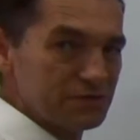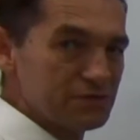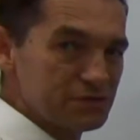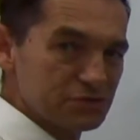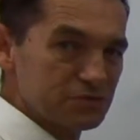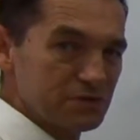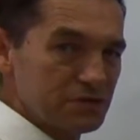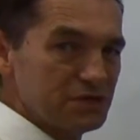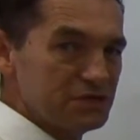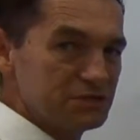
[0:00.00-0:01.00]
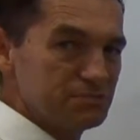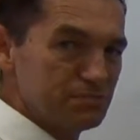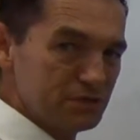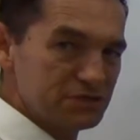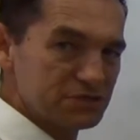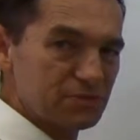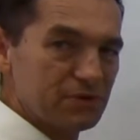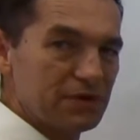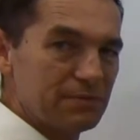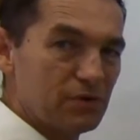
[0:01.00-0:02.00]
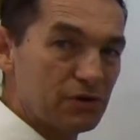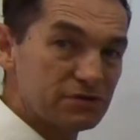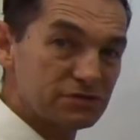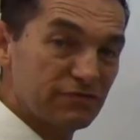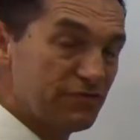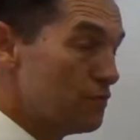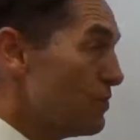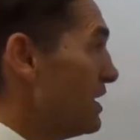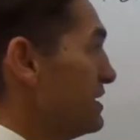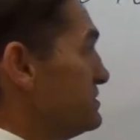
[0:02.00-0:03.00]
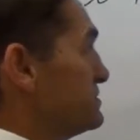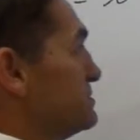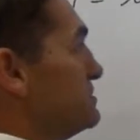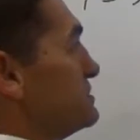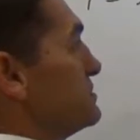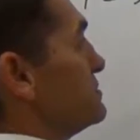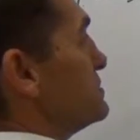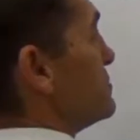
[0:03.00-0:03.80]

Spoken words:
the discriminant is b squared minus 4ac. So this is